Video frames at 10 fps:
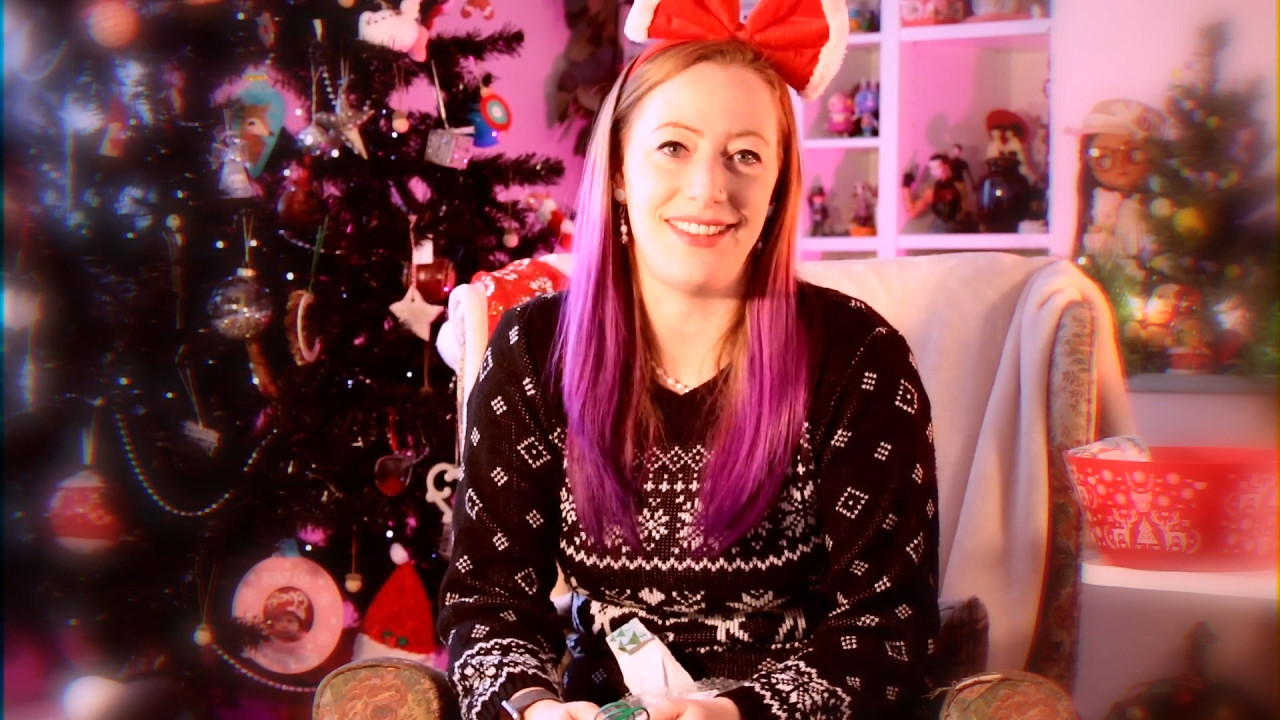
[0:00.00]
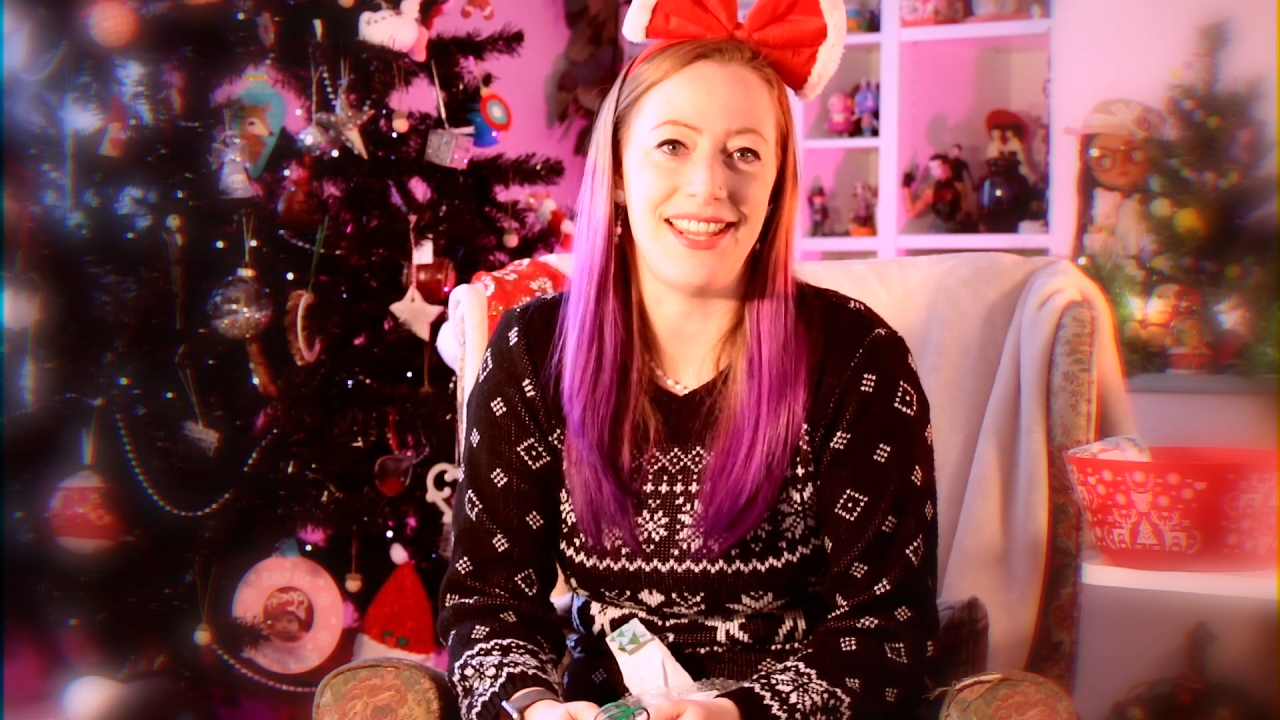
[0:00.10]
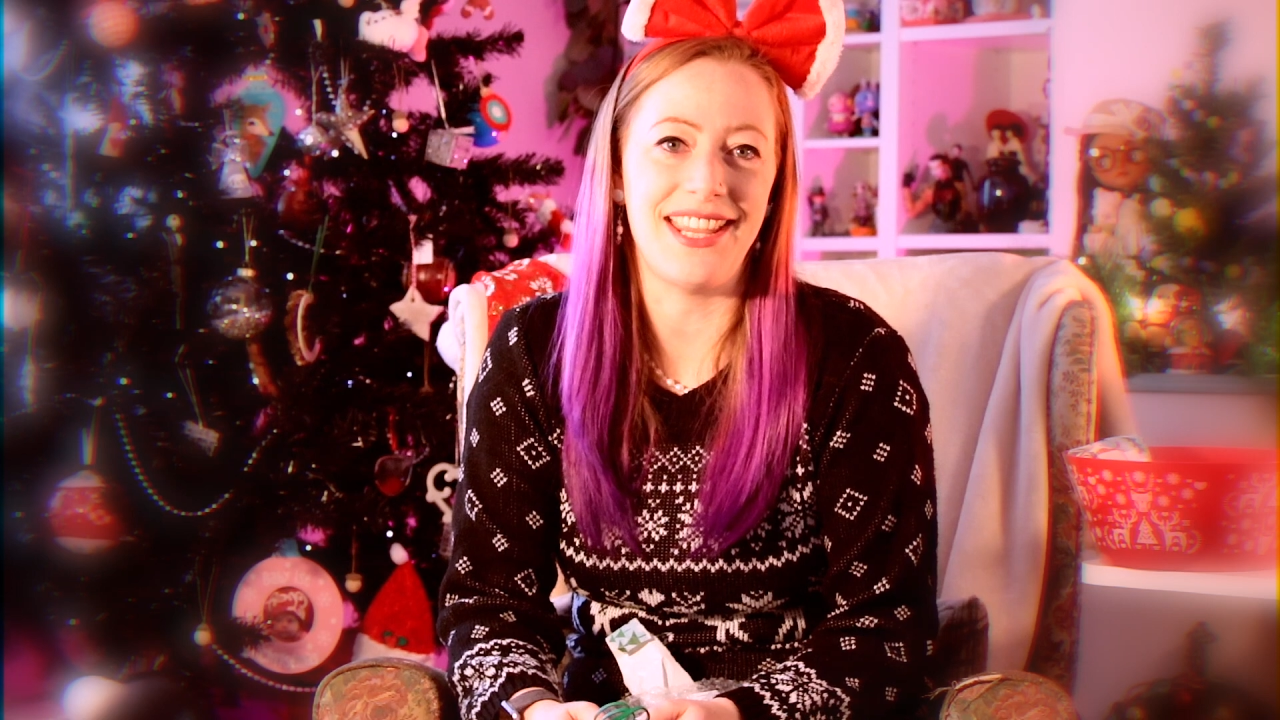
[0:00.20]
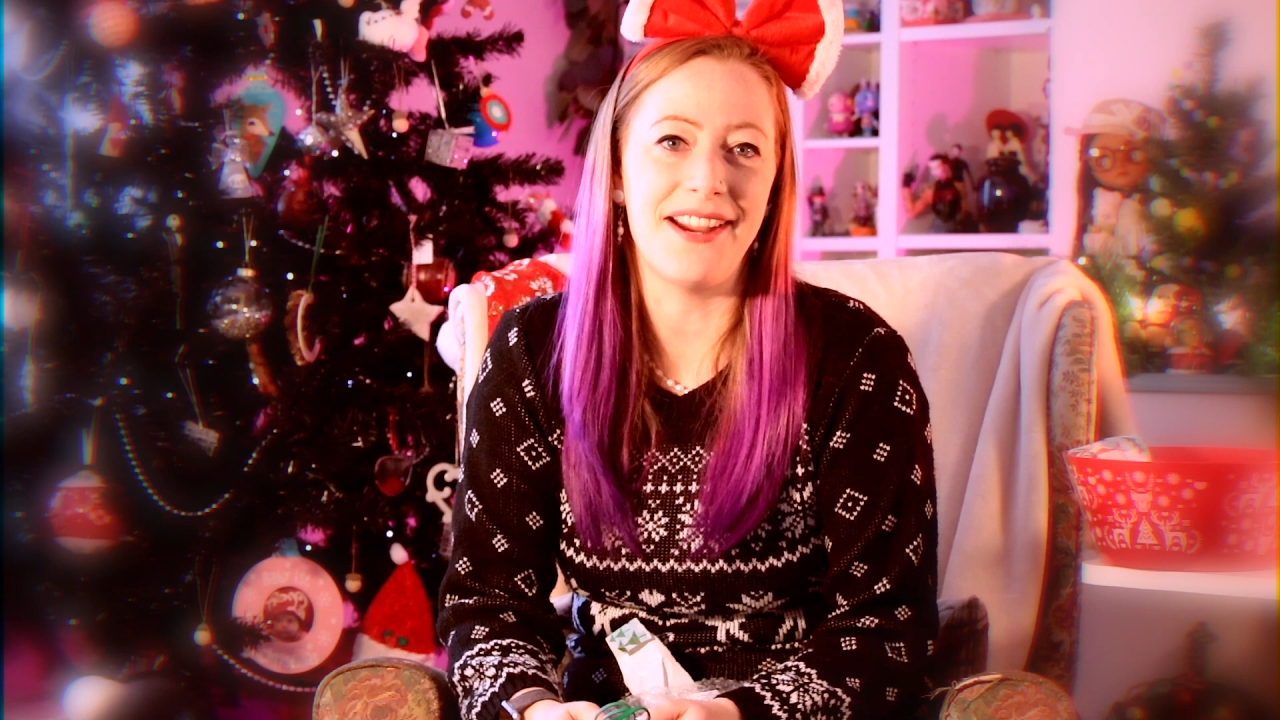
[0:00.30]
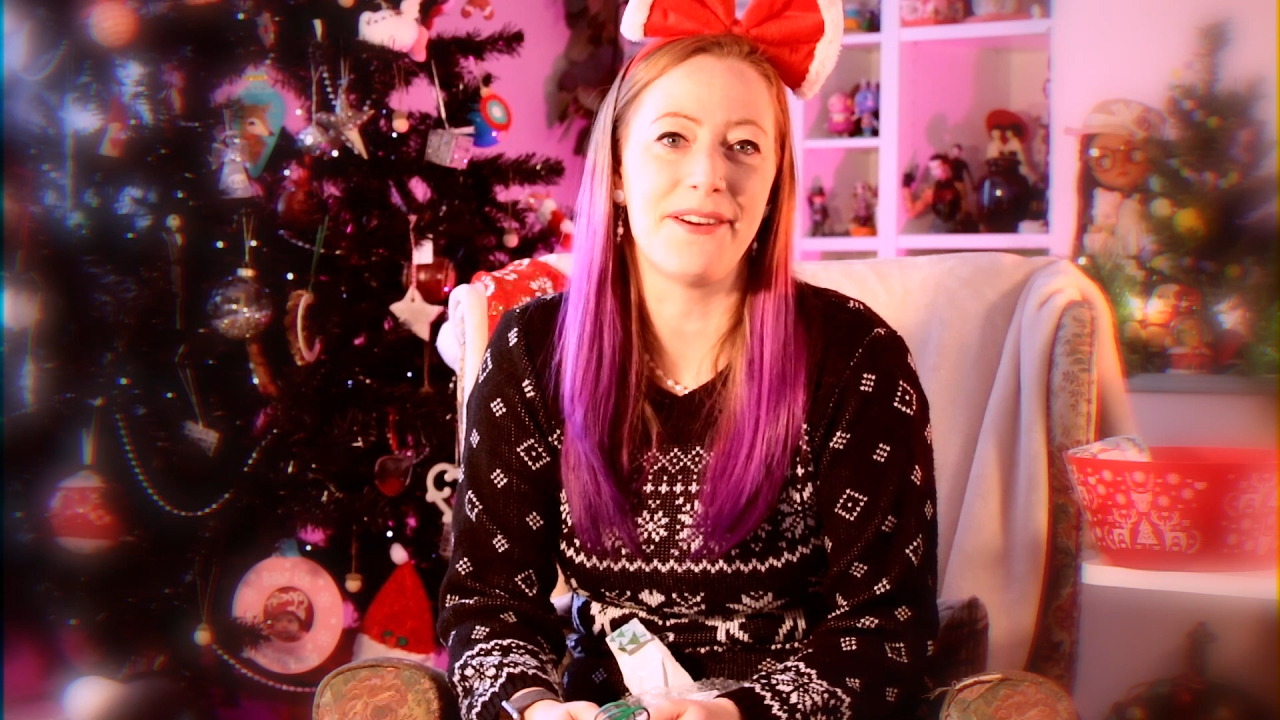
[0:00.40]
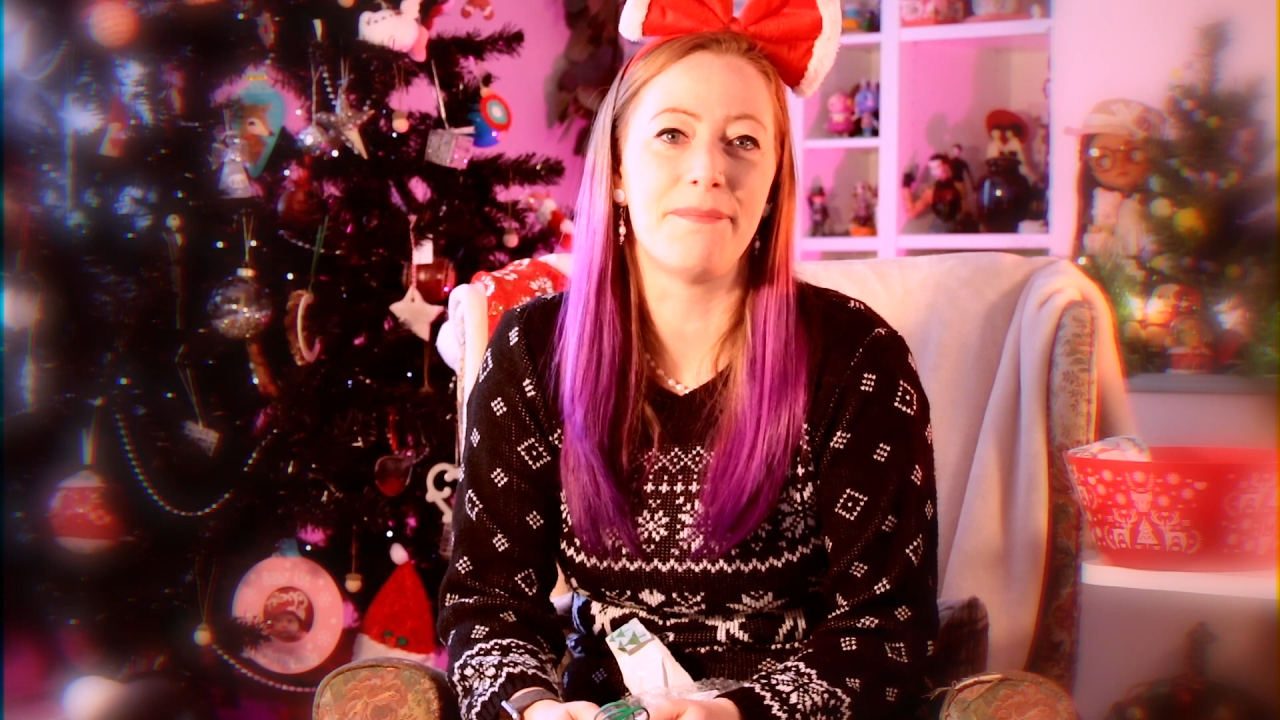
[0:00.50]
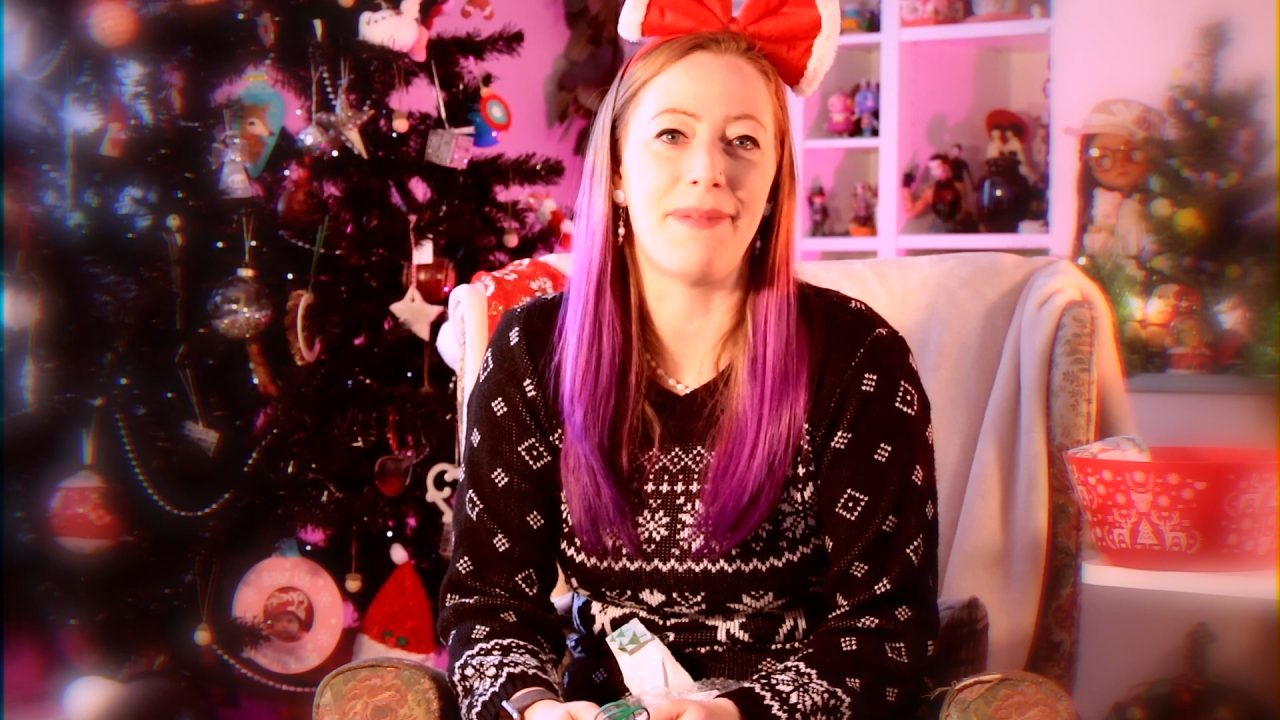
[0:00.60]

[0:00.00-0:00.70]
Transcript: take care.